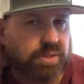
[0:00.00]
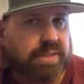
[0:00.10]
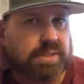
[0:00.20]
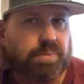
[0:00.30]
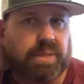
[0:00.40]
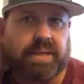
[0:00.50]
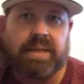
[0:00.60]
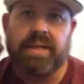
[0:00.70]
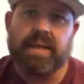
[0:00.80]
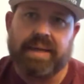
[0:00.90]
and discipline
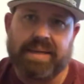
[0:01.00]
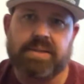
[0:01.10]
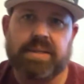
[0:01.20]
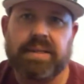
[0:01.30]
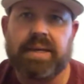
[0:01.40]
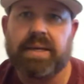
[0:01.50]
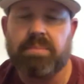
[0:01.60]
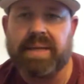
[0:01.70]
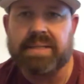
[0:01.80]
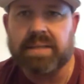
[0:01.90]
into the
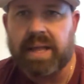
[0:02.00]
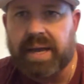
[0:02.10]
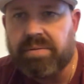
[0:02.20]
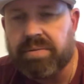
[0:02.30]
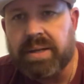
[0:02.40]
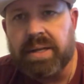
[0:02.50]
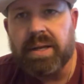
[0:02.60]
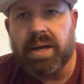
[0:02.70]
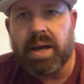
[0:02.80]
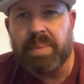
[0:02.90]
inmate's life.
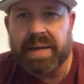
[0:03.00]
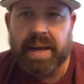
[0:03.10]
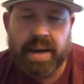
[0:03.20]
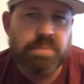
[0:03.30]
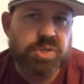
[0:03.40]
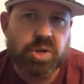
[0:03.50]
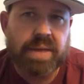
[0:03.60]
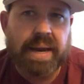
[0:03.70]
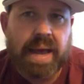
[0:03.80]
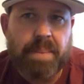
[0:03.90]
And I'm sure
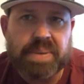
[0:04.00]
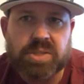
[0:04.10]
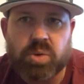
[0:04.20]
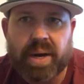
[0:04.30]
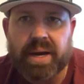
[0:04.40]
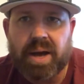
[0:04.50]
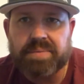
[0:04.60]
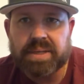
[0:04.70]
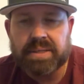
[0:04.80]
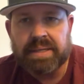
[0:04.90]
that happens quite
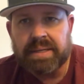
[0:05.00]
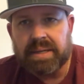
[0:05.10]
often.